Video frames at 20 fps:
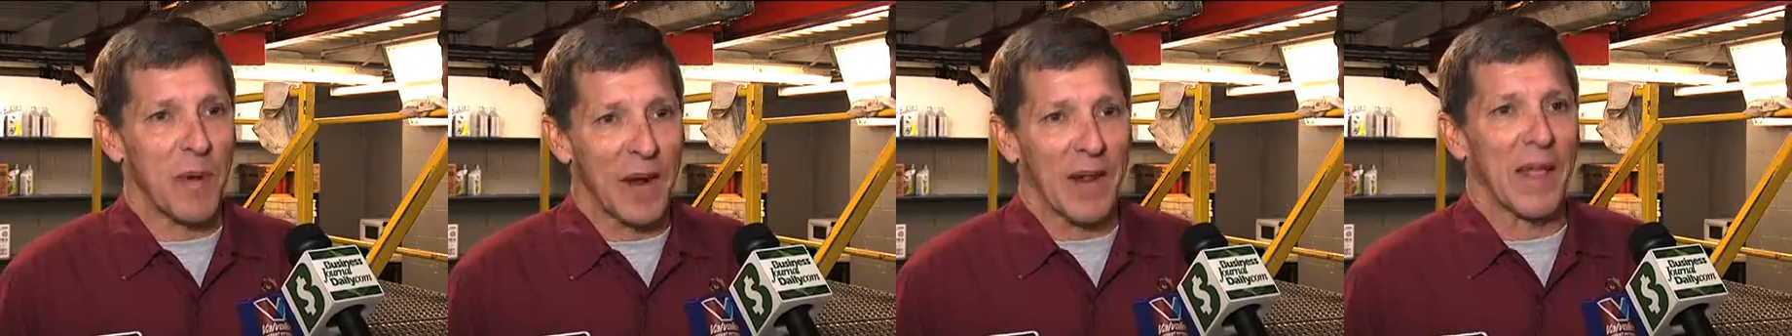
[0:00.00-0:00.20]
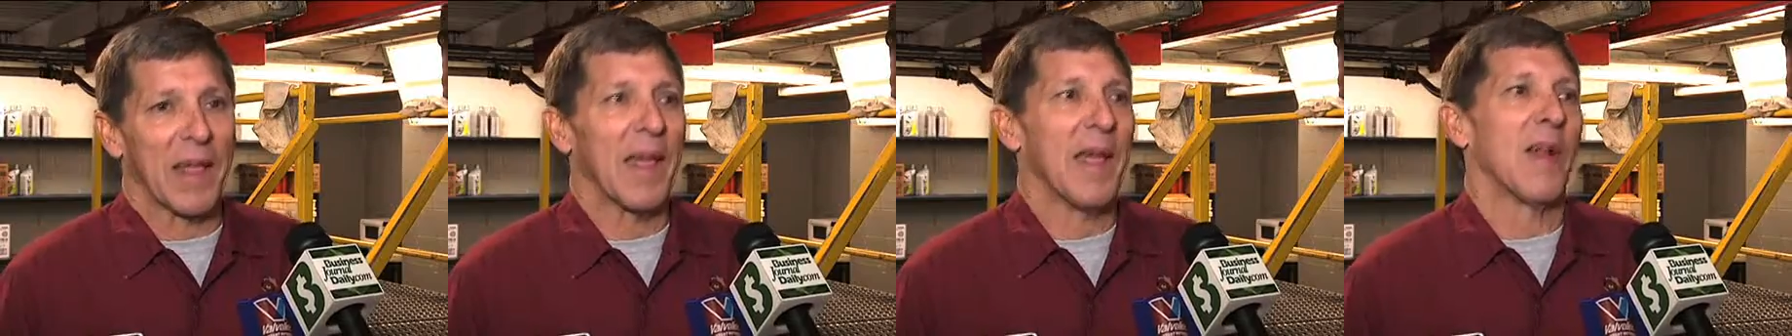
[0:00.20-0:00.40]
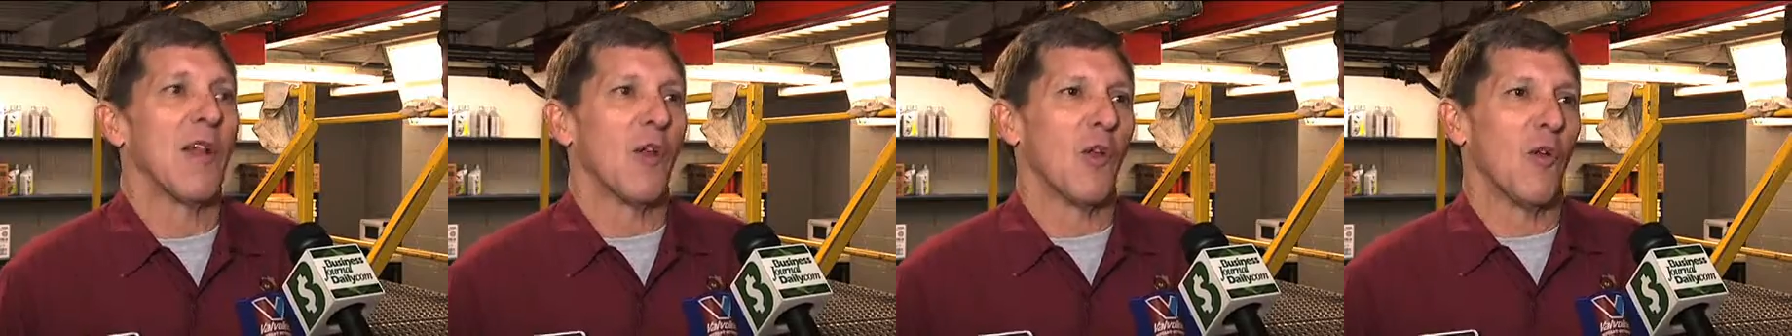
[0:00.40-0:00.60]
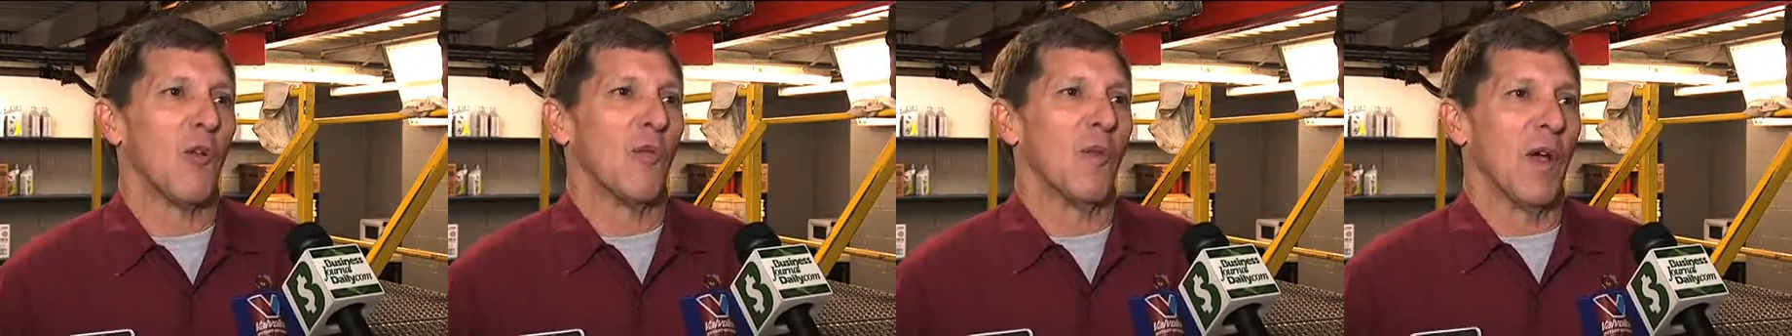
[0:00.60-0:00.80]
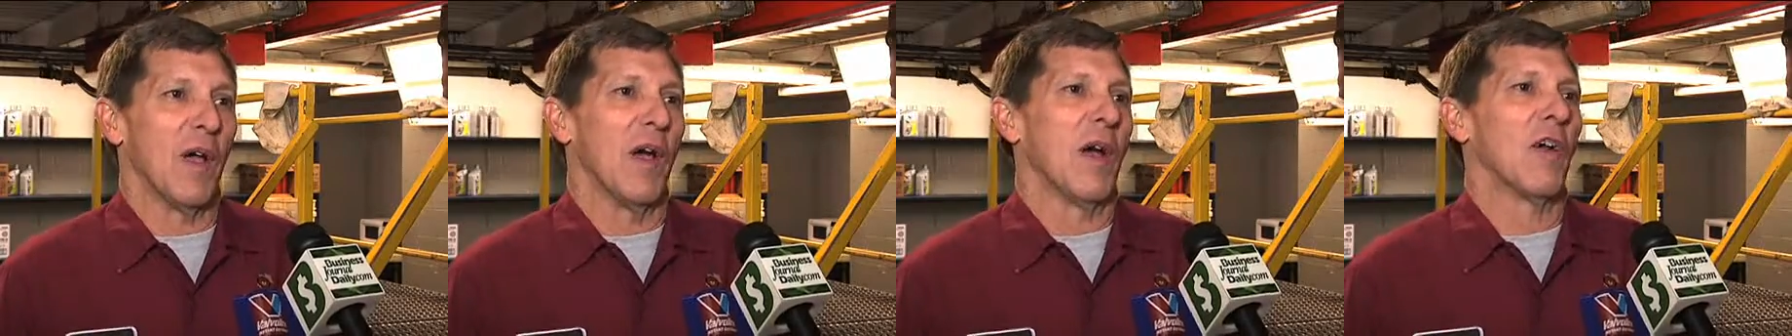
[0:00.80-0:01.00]
but again,
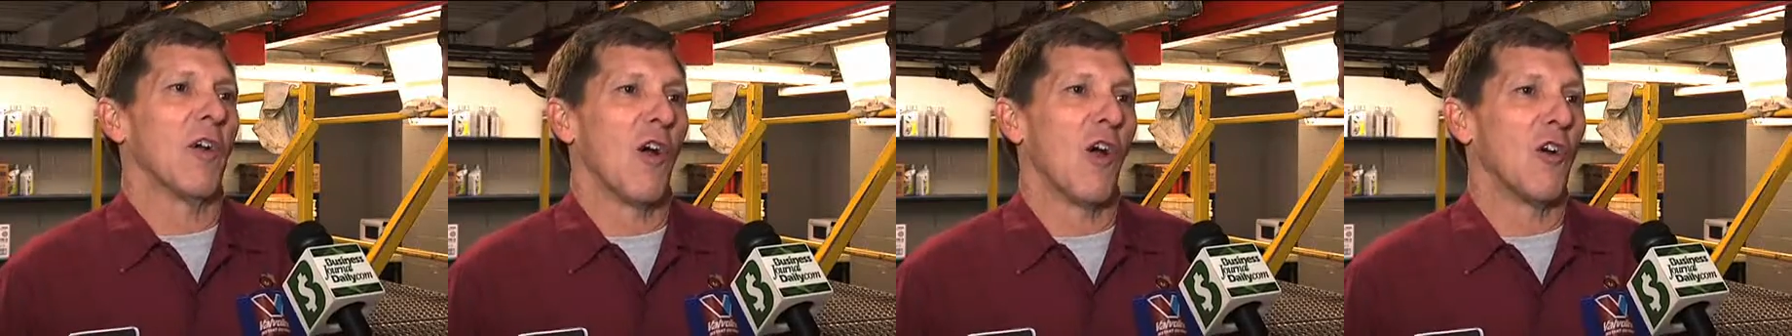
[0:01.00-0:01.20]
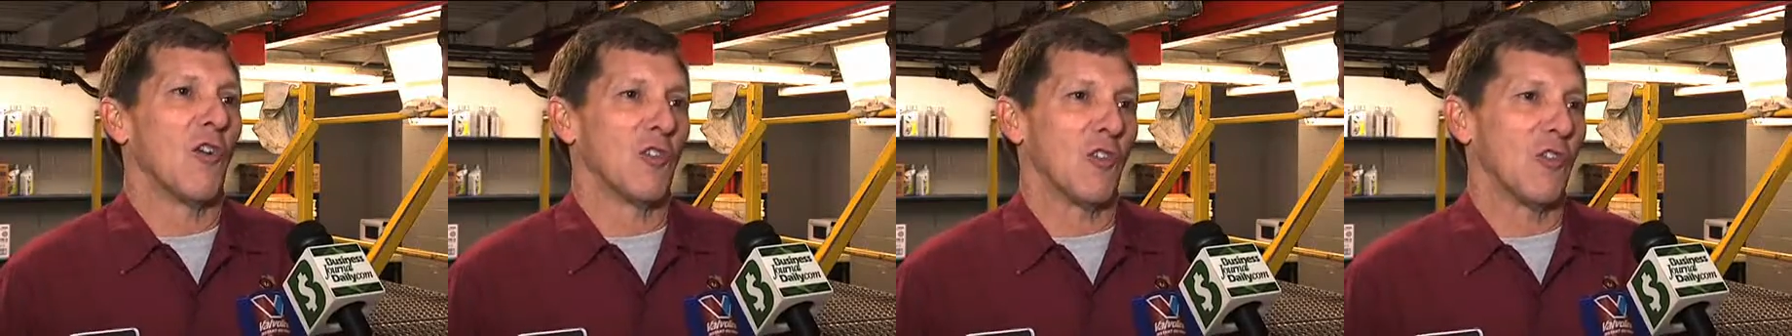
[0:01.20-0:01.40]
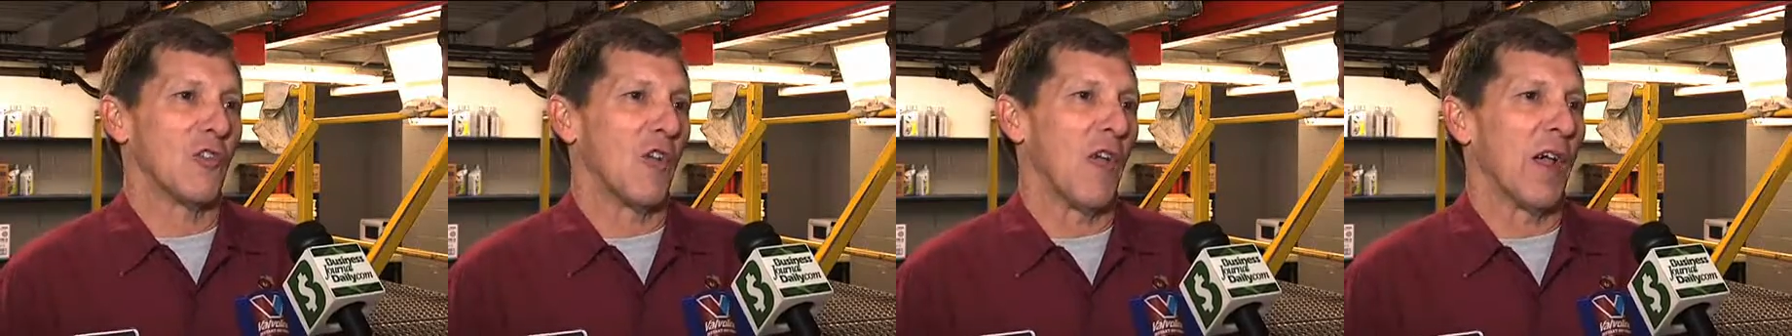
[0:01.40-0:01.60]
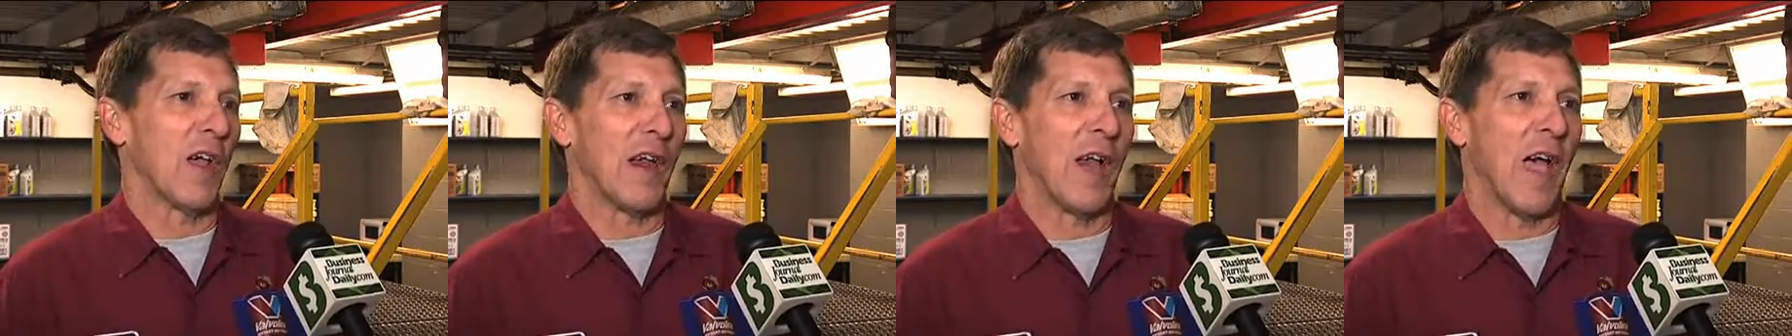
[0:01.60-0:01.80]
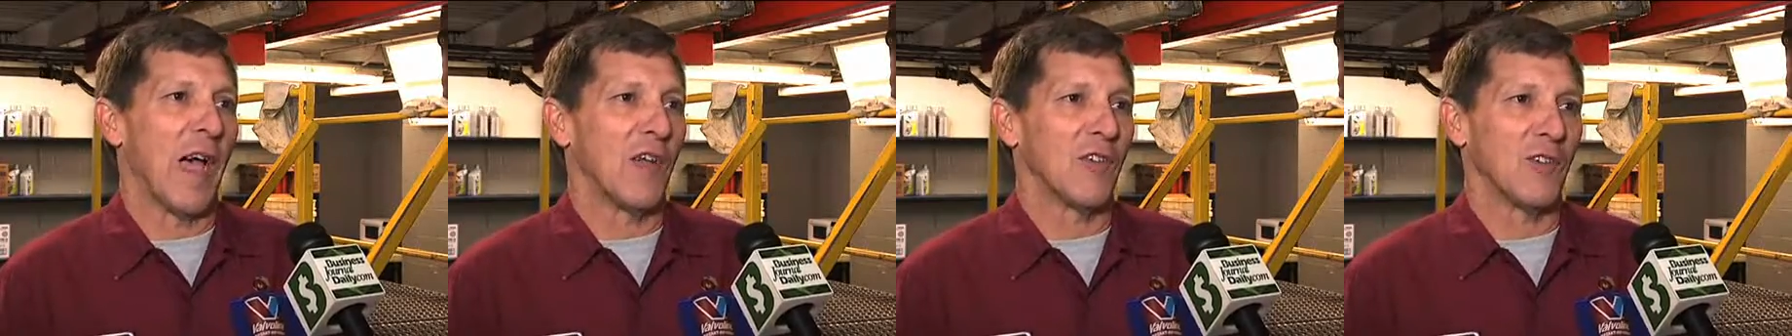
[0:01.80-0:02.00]
a car is your
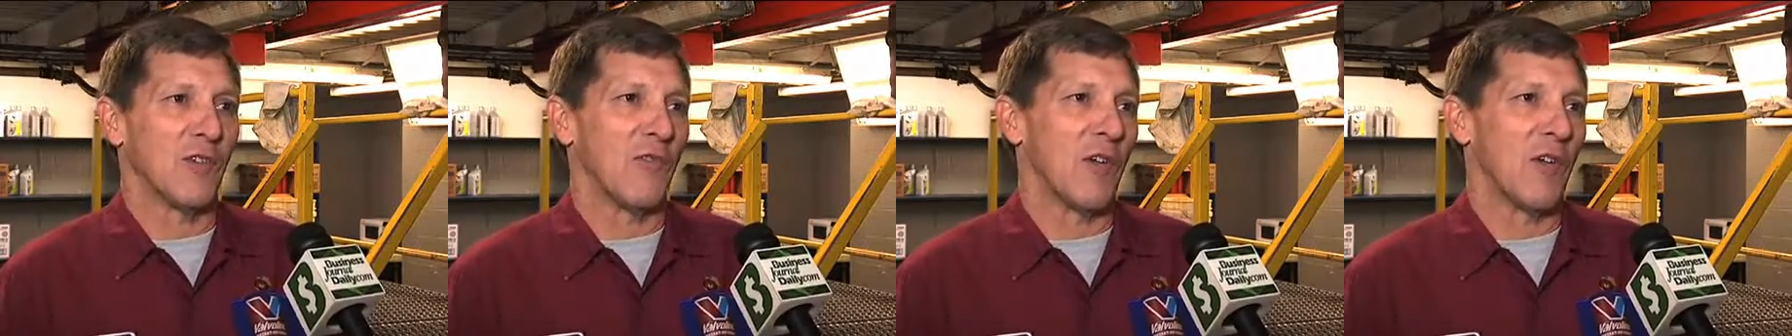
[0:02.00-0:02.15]
second highest